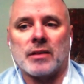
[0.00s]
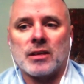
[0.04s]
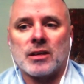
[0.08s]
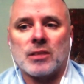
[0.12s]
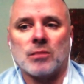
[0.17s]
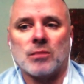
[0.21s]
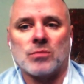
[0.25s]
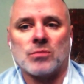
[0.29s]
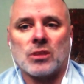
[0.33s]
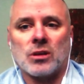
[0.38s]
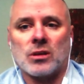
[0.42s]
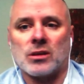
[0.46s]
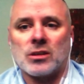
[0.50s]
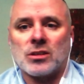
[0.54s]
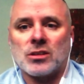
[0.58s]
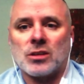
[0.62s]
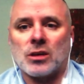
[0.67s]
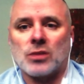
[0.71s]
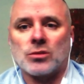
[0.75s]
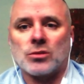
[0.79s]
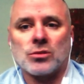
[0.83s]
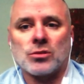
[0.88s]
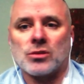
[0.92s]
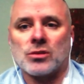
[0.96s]
that comes on at
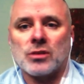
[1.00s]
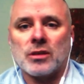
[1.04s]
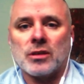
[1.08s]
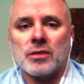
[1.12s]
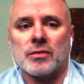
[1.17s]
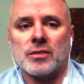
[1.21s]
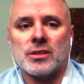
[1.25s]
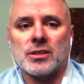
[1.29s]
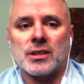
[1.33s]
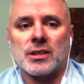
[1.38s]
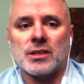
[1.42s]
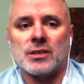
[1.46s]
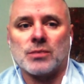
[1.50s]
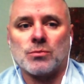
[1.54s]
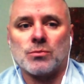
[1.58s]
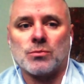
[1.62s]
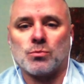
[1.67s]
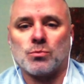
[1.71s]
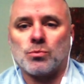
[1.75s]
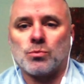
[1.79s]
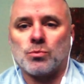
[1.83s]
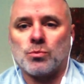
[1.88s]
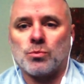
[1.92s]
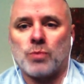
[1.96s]
social services
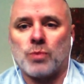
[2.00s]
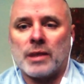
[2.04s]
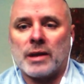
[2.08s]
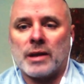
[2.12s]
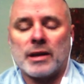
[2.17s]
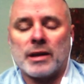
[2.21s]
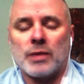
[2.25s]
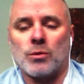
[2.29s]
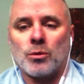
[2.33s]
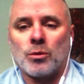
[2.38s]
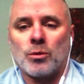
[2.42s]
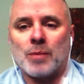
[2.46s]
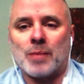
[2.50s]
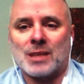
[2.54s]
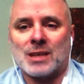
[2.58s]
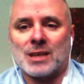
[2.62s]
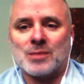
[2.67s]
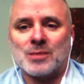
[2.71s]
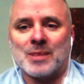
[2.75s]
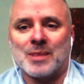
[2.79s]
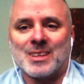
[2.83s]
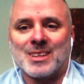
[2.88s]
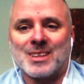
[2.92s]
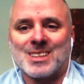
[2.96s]
when they walk past
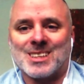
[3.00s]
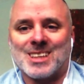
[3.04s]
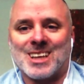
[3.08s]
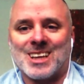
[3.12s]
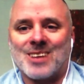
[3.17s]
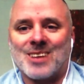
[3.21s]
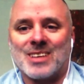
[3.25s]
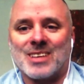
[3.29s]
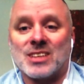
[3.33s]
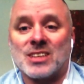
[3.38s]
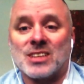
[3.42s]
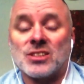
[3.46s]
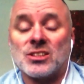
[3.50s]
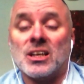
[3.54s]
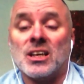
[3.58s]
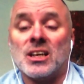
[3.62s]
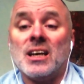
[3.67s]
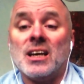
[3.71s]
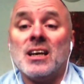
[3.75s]
somebody that's lonely because